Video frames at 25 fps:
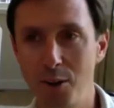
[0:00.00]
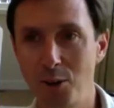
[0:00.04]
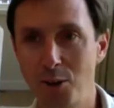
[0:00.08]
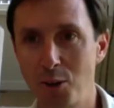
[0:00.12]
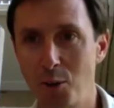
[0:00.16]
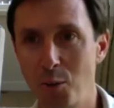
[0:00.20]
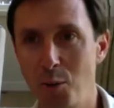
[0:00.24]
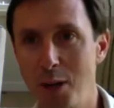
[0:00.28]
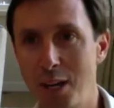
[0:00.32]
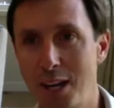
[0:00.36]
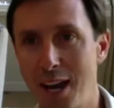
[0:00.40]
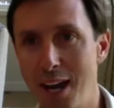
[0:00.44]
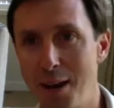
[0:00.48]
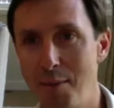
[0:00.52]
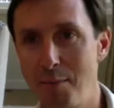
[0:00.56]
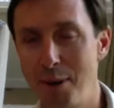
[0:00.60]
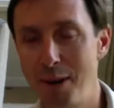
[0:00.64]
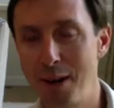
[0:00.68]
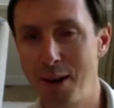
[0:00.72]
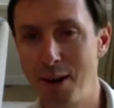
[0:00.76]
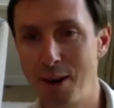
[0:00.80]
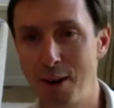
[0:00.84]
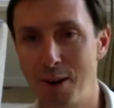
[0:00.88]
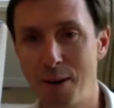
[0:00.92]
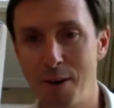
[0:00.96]
So we came
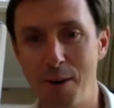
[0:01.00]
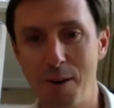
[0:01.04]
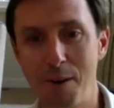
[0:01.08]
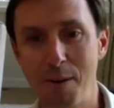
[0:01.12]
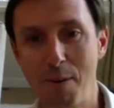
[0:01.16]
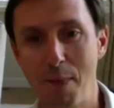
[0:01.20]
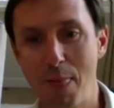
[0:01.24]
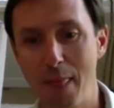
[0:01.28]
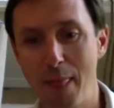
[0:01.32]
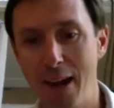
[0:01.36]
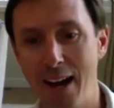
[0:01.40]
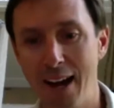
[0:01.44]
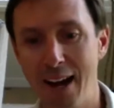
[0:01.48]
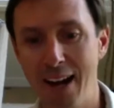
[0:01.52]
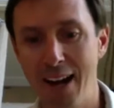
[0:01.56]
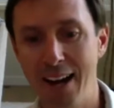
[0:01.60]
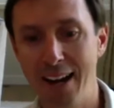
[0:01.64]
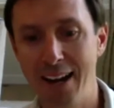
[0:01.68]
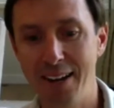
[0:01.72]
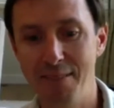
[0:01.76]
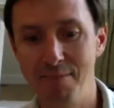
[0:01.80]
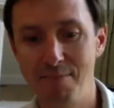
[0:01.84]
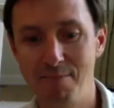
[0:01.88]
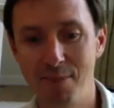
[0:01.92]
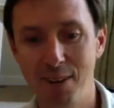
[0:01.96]
here
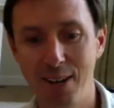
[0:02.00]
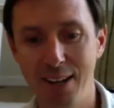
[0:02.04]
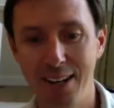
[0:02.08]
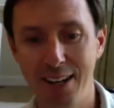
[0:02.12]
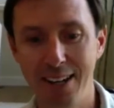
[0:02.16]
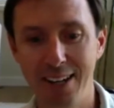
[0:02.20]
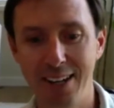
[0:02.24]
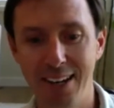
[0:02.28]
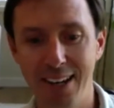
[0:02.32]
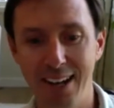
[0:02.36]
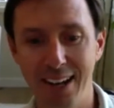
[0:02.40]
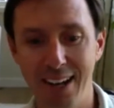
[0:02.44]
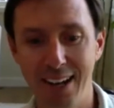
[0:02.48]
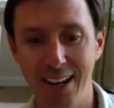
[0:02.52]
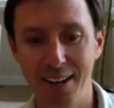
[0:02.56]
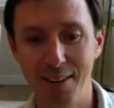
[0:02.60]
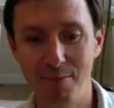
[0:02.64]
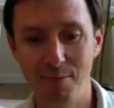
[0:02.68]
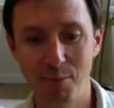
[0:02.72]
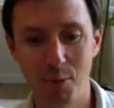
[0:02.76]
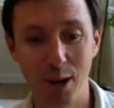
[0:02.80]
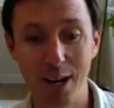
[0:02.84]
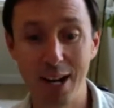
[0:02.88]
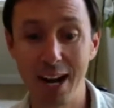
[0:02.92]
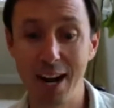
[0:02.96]

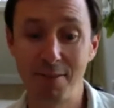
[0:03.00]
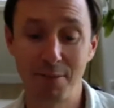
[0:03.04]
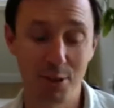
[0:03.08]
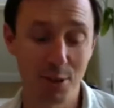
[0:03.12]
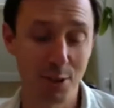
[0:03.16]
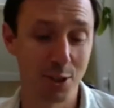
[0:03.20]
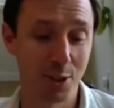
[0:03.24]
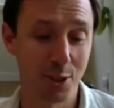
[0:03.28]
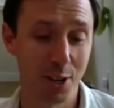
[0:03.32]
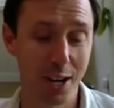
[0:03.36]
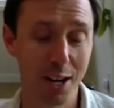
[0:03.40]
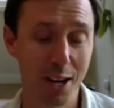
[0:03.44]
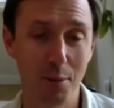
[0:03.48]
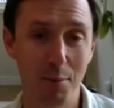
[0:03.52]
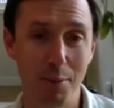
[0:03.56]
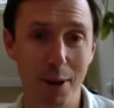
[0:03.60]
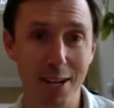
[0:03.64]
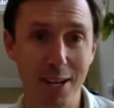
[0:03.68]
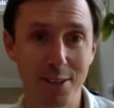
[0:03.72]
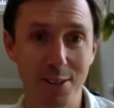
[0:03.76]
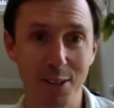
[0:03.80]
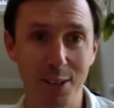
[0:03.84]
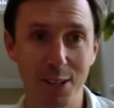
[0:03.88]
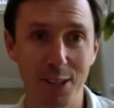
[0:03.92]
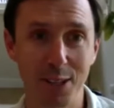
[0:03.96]
right after the sale,
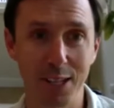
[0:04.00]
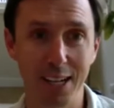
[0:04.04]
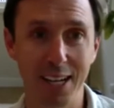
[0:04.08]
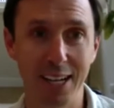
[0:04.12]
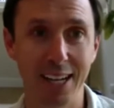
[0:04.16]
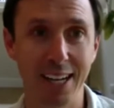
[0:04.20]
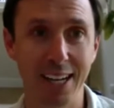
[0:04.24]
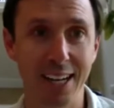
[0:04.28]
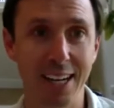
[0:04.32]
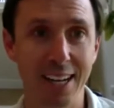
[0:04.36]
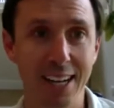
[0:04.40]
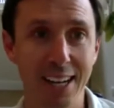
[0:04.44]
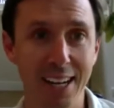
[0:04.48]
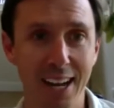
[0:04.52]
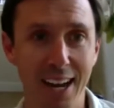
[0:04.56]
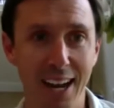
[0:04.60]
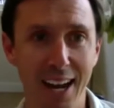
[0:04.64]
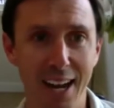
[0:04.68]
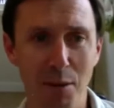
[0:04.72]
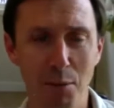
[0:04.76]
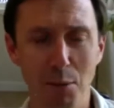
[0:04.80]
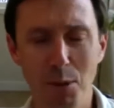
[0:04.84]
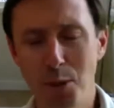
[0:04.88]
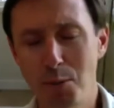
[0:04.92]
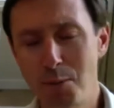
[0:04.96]
basically, and
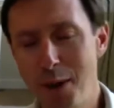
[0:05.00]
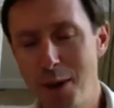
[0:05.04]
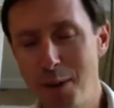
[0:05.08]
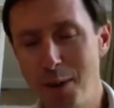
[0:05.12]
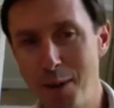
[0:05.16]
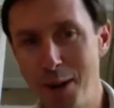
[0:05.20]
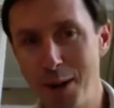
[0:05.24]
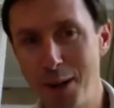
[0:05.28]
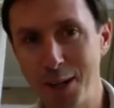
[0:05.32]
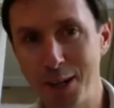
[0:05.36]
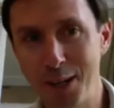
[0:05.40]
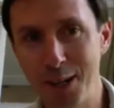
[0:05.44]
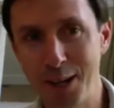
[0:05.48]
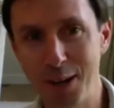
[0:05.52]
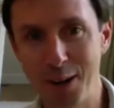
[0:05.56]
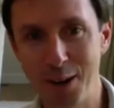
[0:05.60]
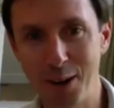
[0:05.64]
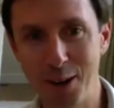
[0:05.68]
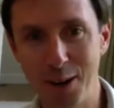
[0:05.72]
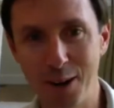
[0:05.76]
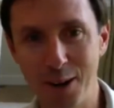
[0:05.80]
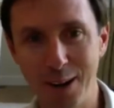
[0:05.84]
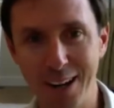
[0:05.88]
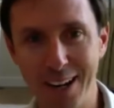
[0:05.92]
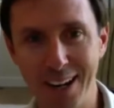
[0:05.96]
we spent about a
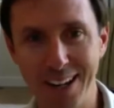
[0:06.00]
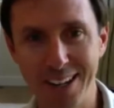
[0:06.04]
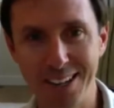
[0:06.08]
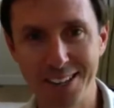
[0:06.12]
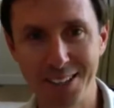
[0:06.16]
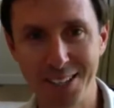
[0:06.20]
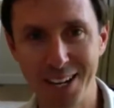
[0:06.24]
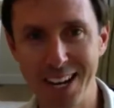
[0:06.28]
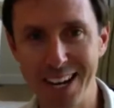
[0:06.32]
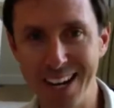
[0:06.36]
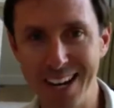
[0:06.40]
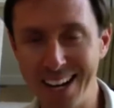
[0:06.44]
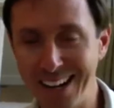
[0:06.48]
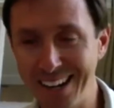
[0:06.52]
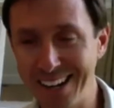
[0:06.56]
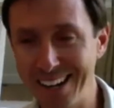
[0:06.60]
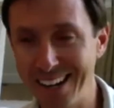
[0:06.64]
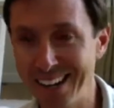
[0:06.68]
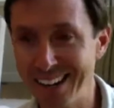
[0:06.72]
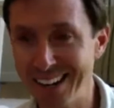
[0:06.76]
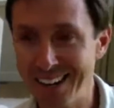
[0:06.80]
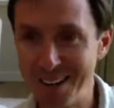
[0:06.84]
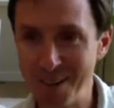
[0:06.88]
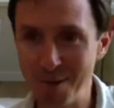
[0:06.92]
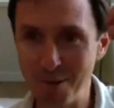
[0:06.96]
year
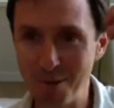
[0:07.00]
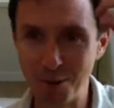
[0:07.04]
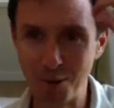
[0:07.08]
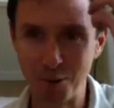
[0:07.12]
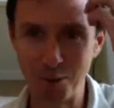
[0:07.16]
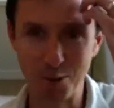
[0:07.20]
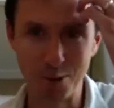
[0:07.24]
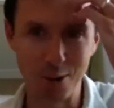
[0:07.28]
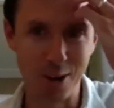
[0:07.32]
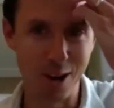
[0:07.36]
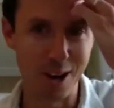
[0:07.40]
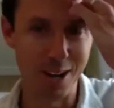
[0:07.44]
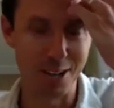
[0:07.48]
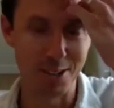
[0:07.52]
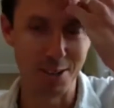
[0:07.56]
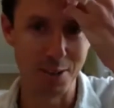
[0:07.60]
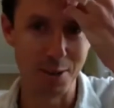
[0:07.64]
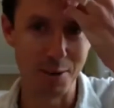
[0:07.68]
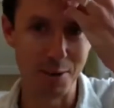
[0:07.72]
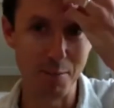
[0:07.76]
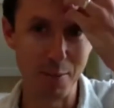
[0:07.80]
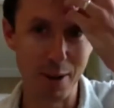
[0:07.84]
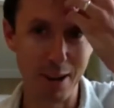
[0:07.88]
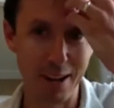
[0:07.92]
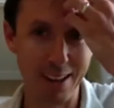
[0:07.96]
skiing, which was
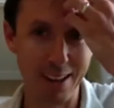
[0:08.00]
awesome. And